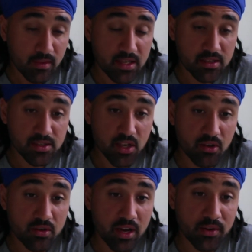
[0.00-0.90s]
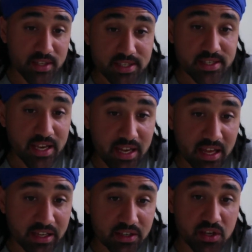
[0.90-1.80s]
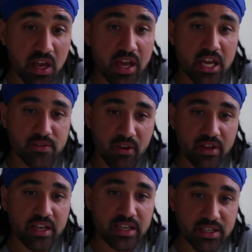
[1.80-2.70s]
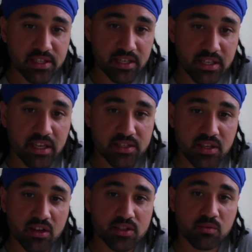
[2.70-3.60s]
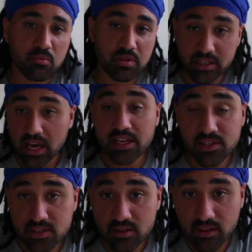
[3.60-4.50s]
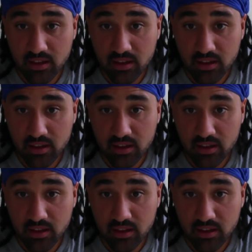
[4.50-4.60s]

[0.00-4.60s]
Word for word: So now, in this day and age, it's very easy, as the answer would be yes,